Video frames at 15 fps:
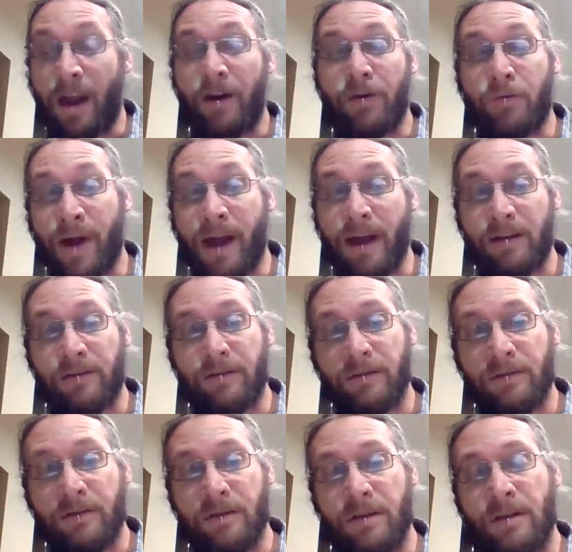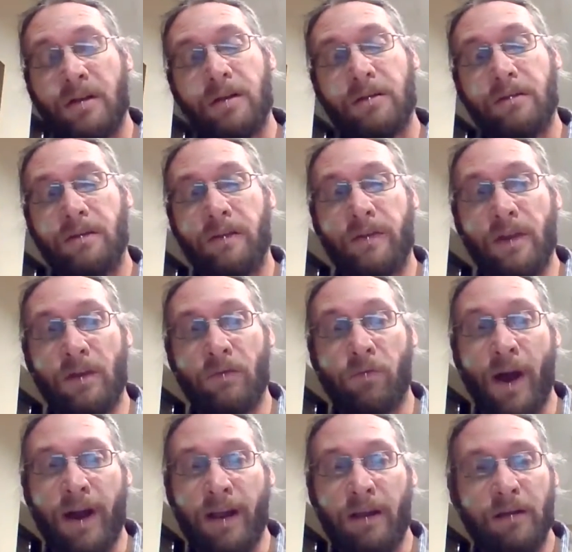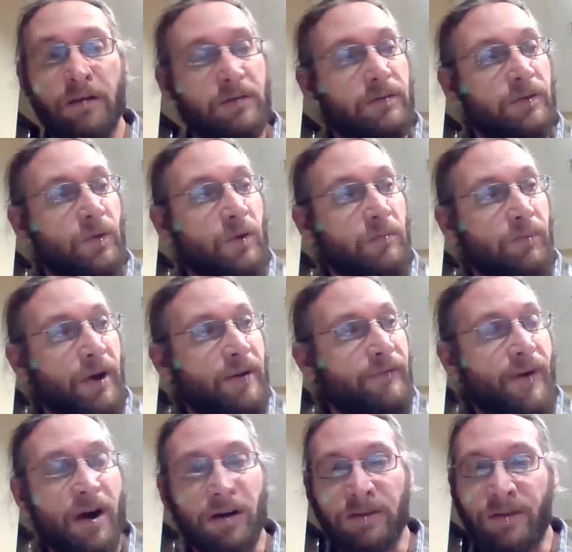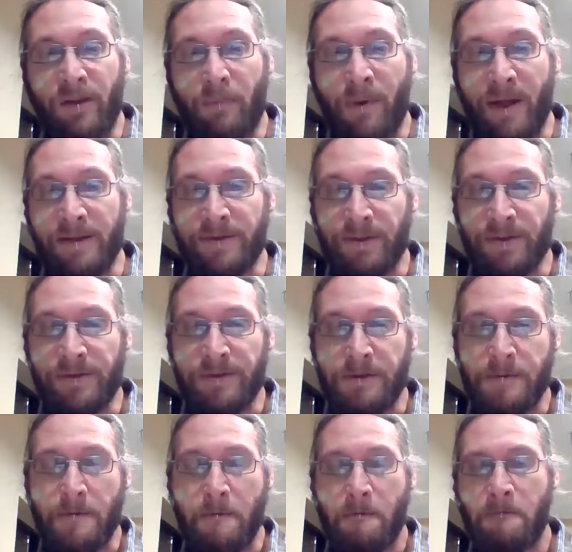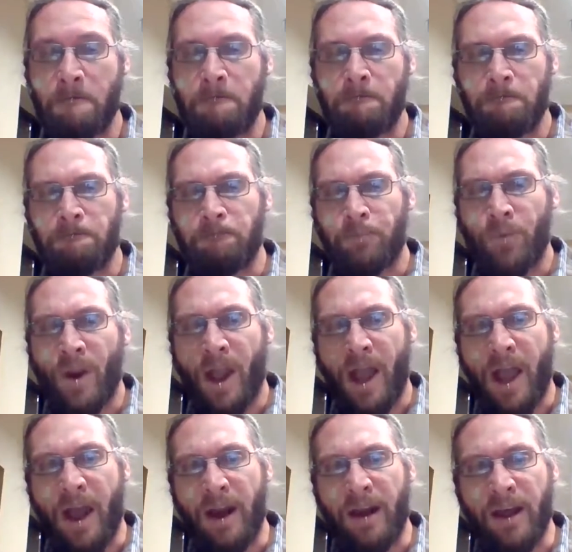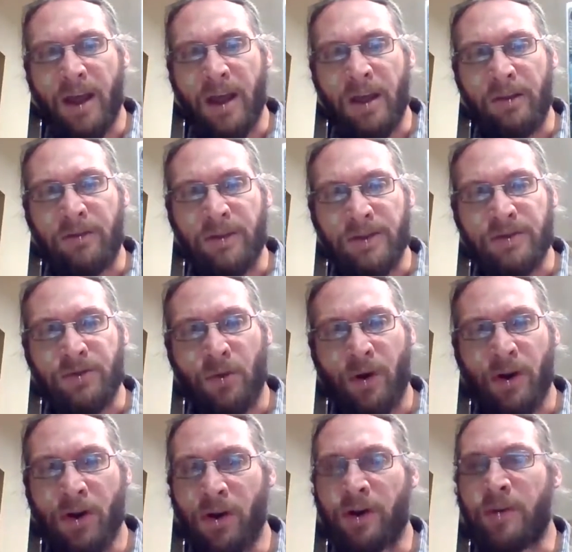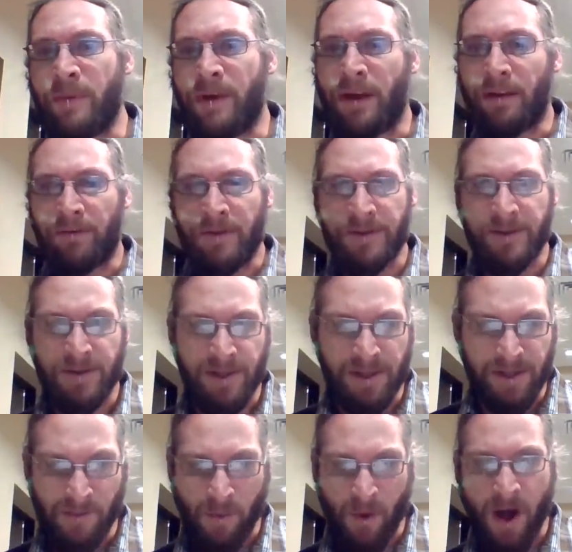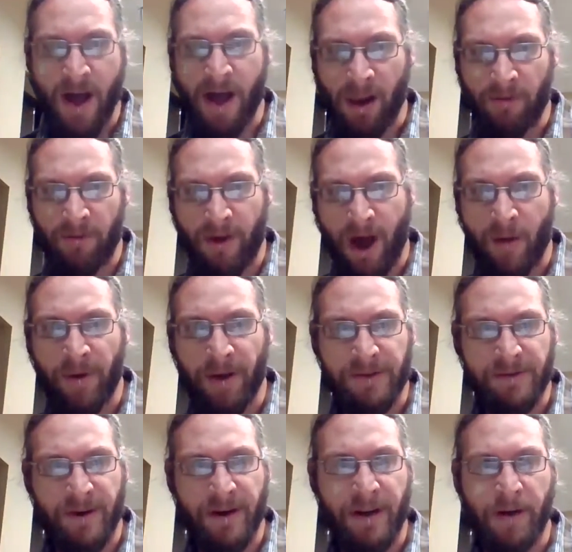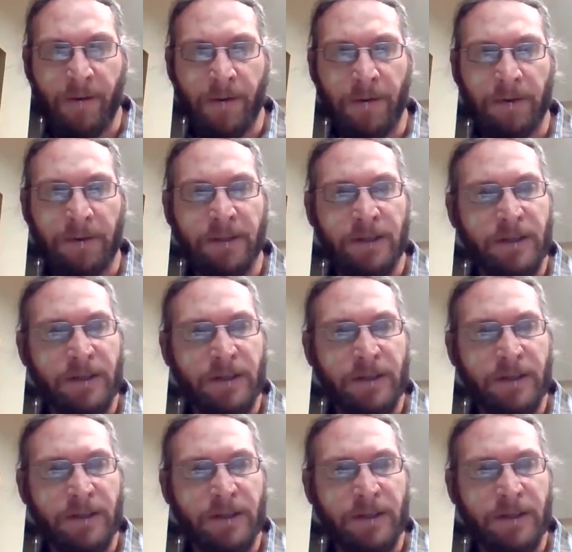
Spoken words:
Alan Grant did the writing, Norm Breyfogle did the pencils, and this story hooked me. This is why I love comics right here.